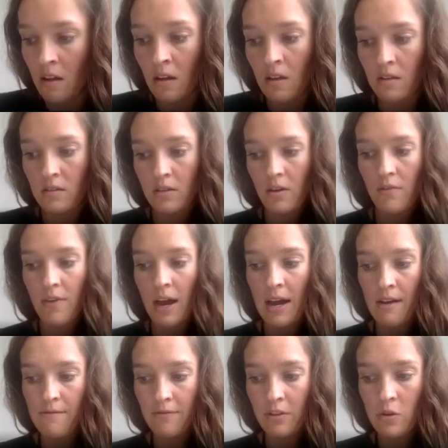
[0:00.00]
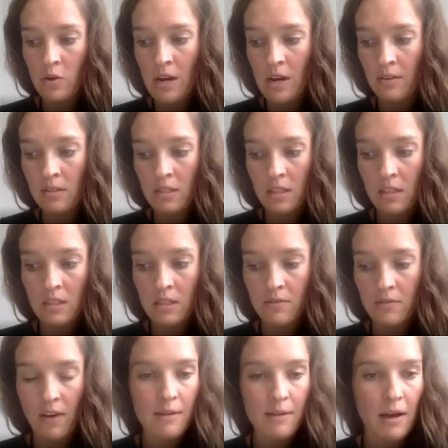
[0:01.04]
So if I have fluid ounces
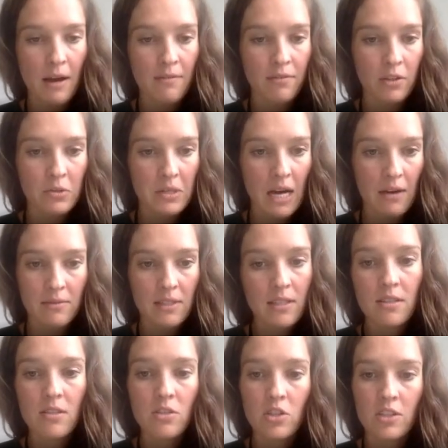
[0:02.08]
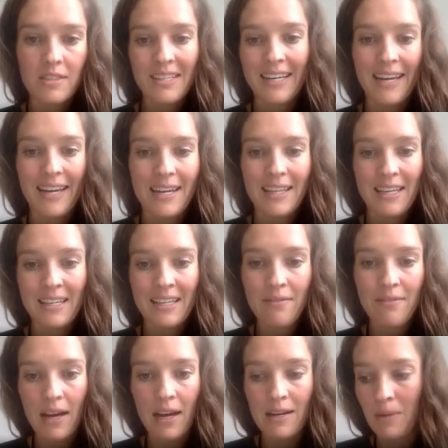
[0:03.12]
divided by fluid ounces, just like anything
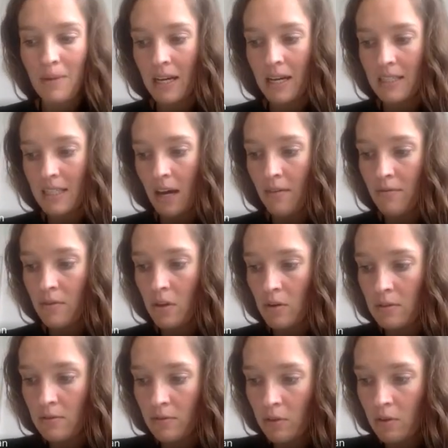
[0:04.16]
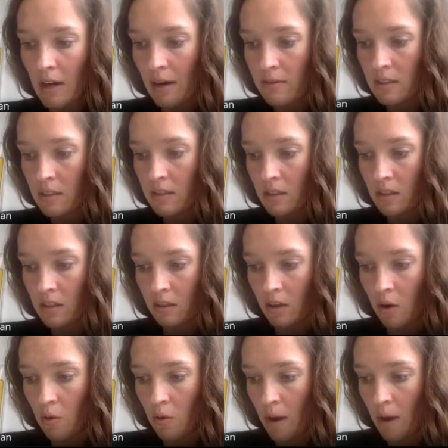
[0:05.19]
divided by itself, those fluid ounces are going to
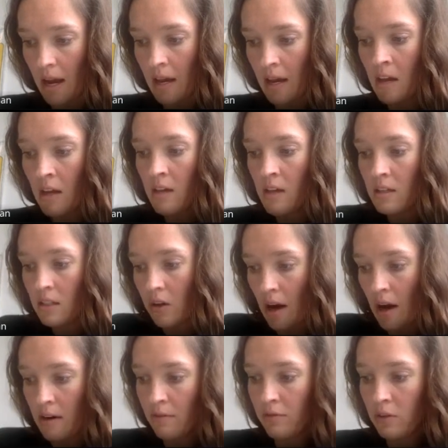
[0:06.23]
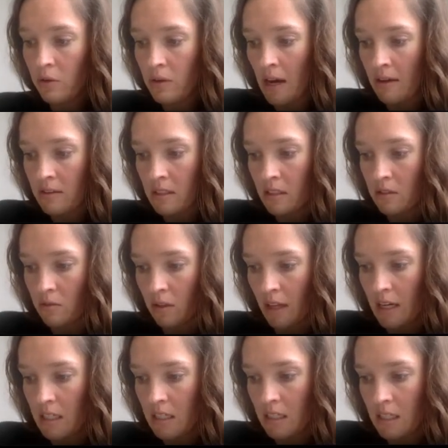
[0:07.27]
go away. So how do fluid ounces
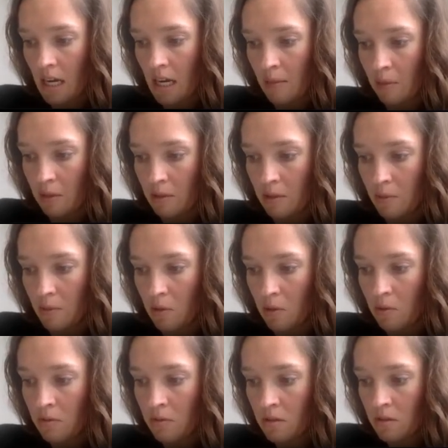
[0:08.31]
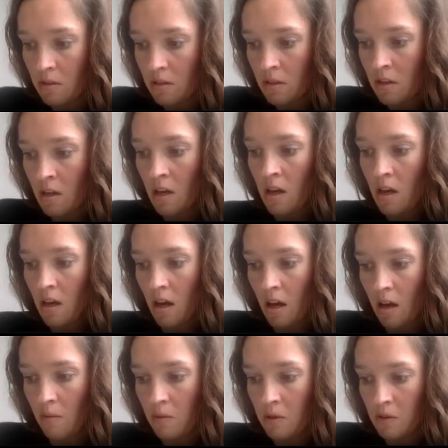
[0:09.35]
relate to tablespoons? We
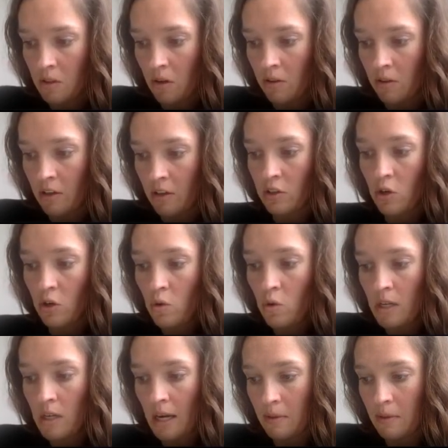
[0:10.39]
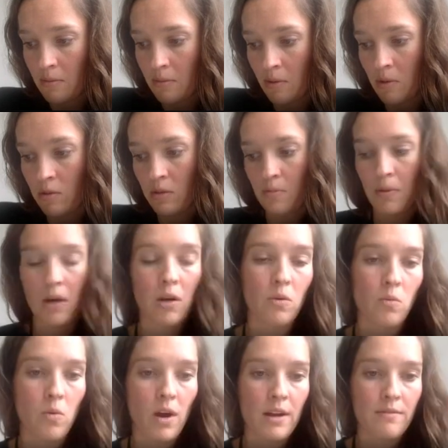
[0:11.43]
were told there are 2 tablespoons per
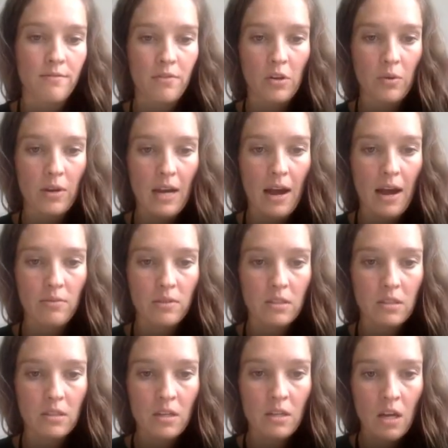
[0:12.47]
1 fluid ounce.